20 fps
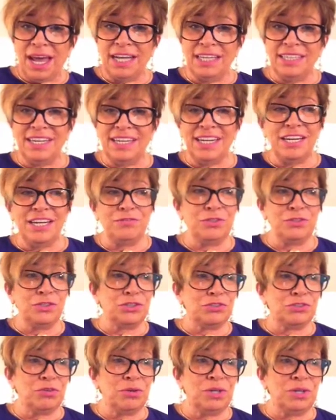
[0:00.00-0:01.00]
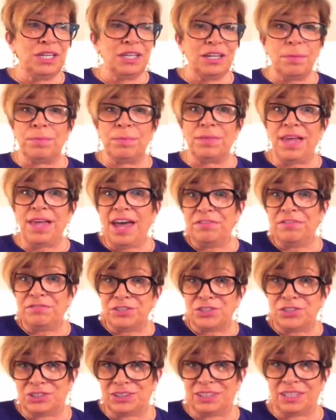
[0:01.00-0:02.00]
and if you're screwing it up,
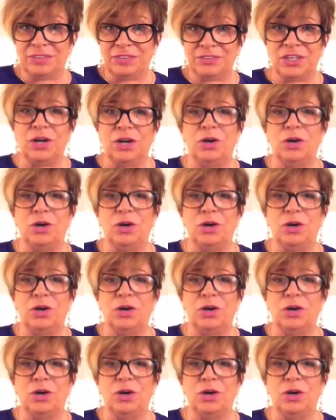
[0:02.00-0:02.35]
laugh at yourself.